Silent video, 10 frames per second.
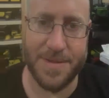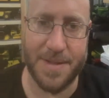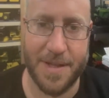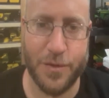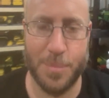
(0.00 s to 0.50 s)
to
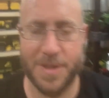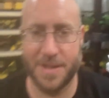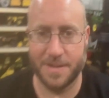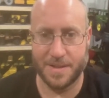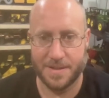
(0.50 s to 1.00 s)
everybody
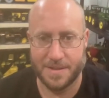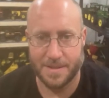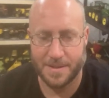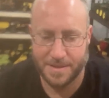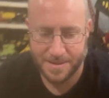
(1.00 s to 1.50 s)
that
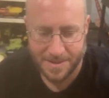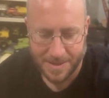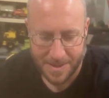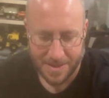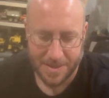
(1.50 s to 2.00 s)
has
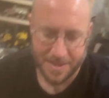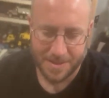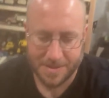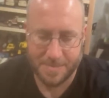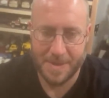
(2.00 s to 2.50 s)

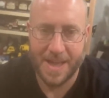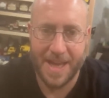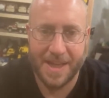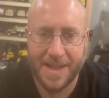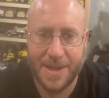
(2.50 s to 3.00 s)
been
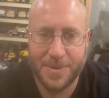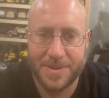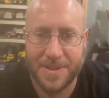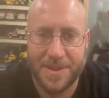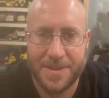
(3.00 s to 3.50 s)
hanging out
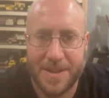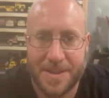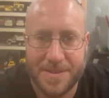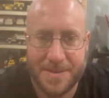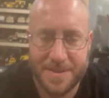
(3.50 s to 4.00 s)
and all
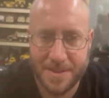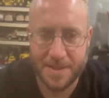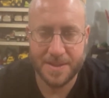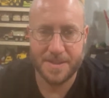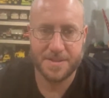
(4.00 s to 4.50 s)

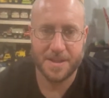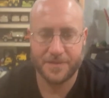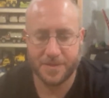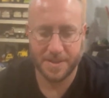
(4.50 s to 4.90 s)
that stuff and